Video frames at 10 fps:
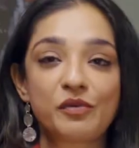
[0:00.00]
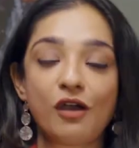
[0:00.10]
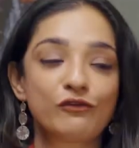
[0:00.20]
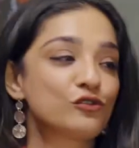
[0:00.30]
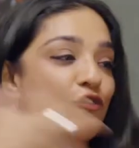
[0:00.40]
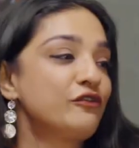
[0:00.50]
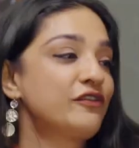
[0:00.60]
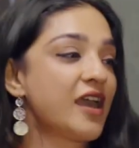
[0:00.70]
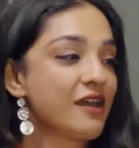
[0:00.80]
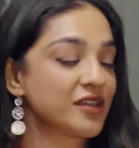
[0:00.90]
power of
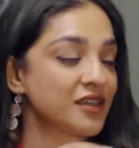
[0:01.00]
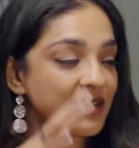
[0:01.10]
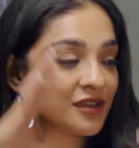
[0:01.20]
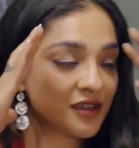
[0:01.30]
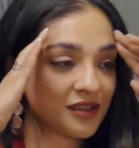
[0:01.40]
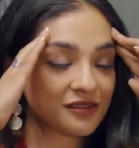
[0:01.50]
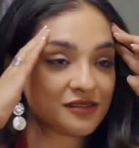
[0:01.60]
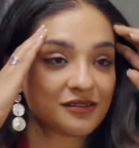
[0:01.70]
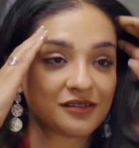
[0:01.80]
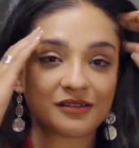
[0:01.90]
having
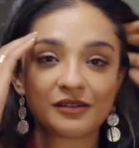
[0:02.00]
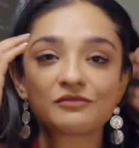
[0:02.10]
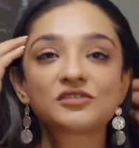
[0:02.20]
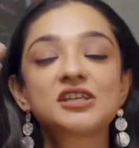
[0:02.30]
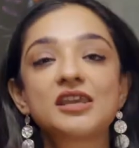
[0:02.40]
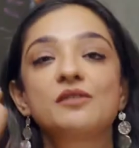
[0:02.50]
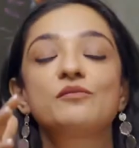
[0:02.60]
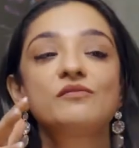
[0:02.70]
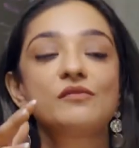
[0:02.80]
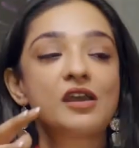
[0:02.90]
the
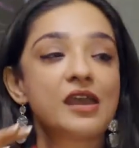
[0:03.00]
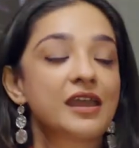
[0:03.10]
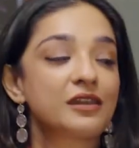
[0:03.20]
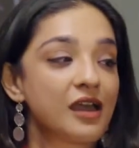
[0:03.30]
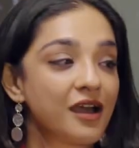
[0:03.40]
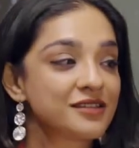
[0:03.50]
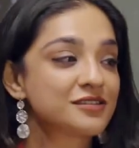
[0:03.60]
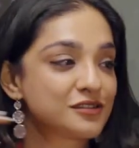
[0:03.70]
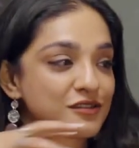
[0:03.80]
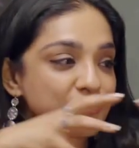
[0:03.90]
team and
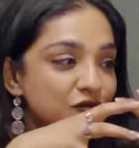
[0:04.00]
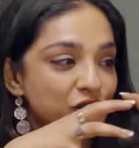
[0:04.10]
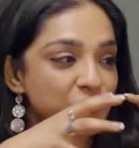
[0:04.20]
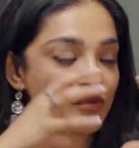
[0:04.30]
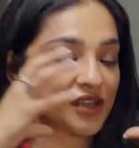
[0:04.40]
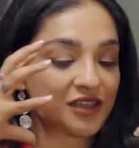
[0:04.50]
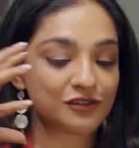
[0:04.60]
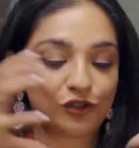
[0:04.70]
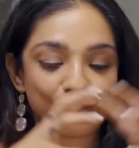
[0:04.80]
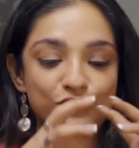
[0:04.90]
us, we bring it
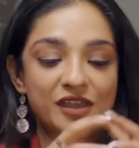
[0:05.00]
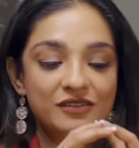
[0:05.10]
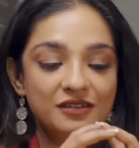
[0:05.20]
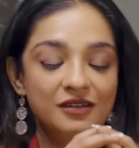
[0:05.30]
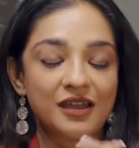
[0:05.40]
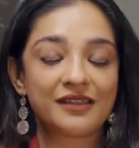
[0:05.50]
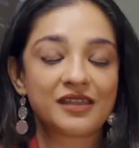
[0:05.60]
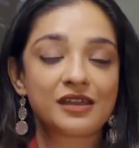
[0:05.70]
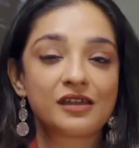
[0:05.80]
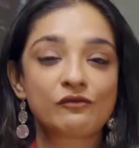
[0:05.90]
all together. I
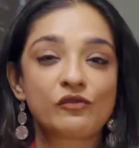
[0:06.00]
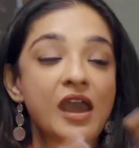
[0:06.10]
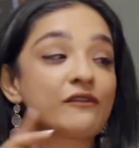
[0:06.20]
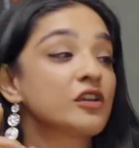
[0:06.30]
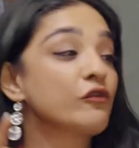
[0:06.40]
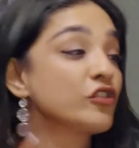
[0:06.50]
think having a